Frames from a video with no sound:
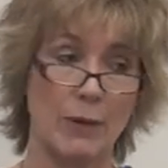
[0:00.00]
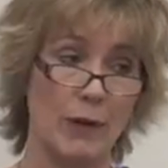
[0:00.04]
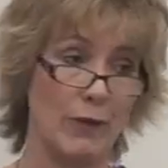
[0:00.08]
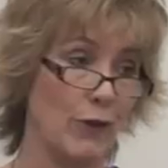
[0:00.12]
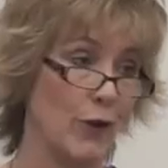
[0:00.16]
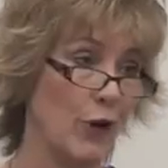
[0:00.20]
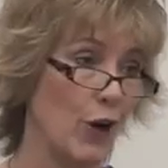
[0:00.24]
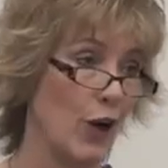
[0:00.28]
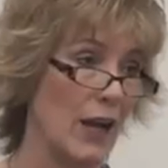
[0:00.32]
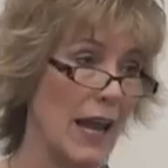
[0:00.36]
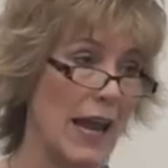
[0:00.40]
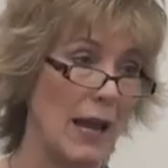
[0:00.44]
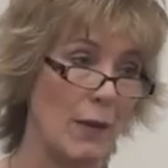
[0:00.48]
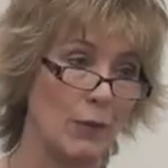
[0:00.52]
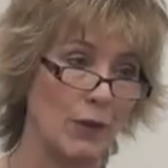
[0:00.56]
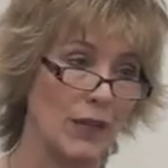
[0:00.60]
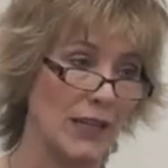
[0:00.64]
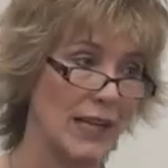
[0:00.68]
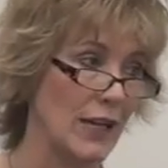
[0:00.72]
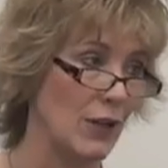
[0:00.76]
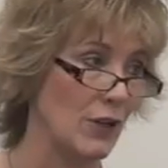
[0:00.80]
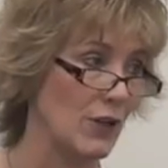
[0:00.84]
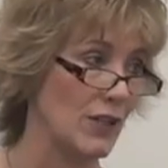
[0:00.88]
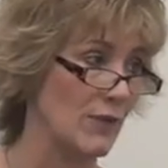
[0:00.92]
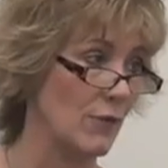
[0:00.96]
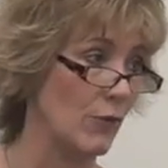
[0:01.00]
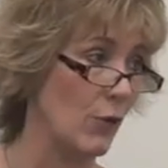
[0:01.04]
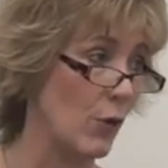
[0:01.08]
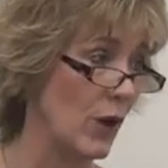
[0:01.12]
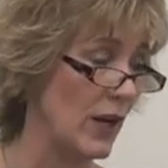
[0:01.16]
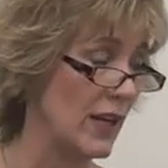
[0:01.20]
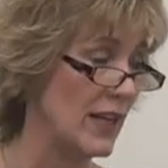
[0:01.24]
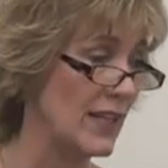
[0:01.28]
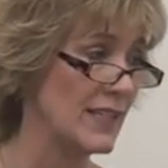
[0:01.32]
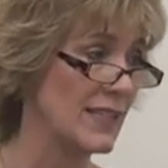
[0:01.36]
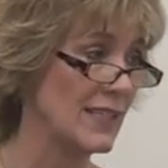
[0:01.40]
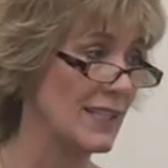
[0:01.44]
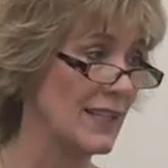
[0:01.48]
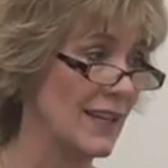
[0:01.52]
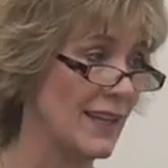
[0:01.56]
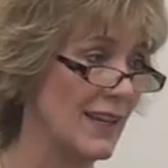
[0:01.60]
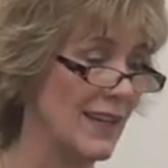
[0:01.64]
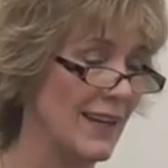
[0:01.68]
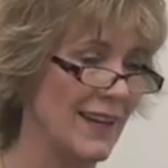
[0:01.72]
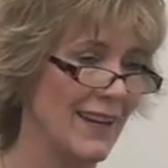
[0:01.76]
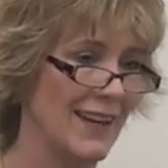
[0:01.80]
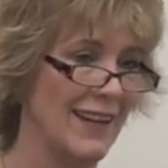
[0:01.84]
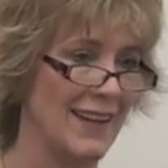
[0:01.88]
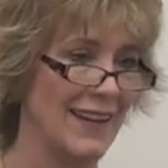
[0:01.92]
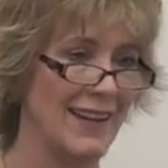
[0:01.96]
But if you're not able to hear his voice,
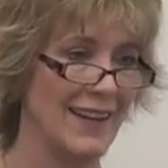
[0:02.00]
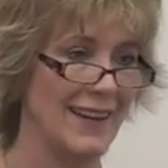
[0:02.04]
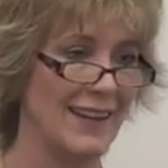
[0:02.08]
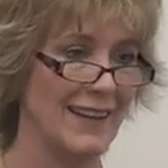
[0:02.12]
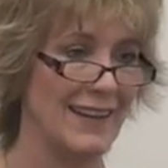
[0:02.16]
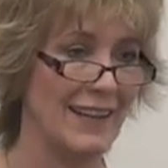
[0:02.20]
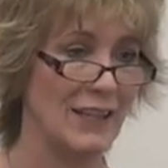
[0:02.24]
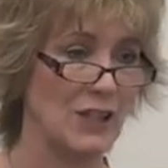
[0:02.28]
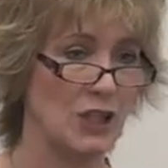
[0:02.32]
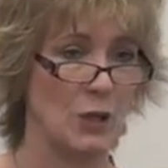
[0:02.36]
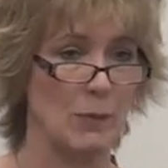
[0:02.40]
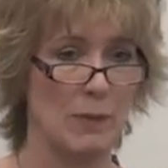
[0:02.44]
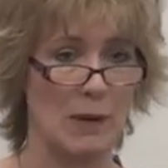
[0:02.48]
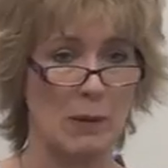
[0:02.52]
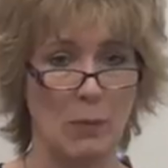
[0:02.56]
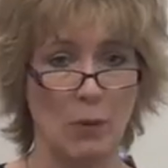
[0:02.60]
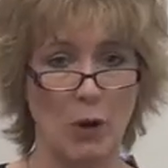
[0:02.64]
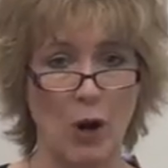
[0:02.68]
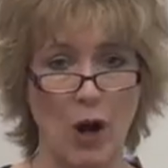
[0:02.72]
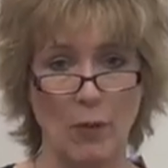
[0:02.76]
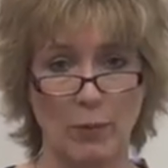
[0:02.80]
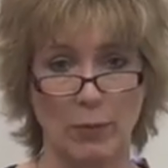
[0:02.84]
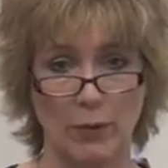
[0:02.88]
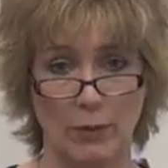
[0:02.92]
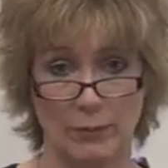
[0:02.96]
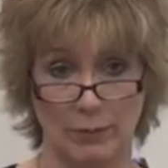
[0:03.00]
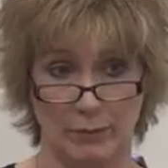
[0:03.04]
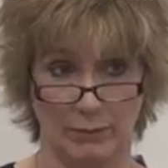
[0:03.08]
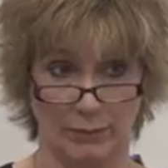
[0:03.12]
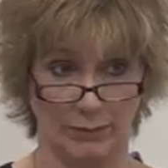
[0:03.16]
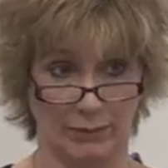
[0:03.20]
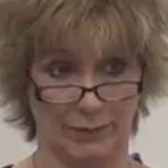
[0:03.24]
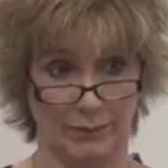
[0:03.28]
that's going to be a problem.